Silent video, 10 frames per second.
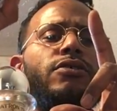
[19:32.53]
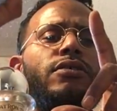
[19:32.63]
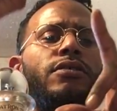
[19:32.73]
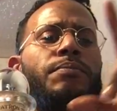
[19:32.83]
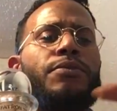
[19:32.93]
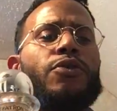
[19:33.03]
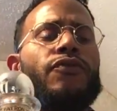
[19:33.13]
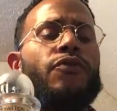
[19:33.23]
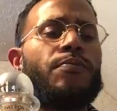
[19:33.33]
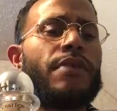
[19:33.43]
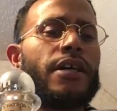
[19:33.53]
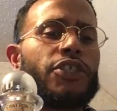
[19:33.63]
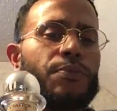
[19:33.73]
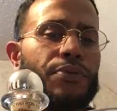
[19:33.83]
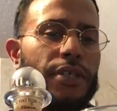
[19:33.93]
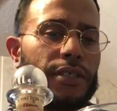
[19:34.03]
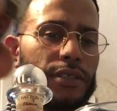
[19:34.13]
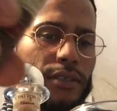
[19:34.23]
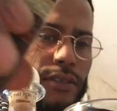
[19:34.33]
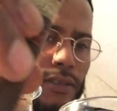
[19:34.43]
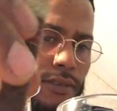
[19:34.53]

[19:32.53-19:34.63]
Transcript: It's a beautiful box pressed.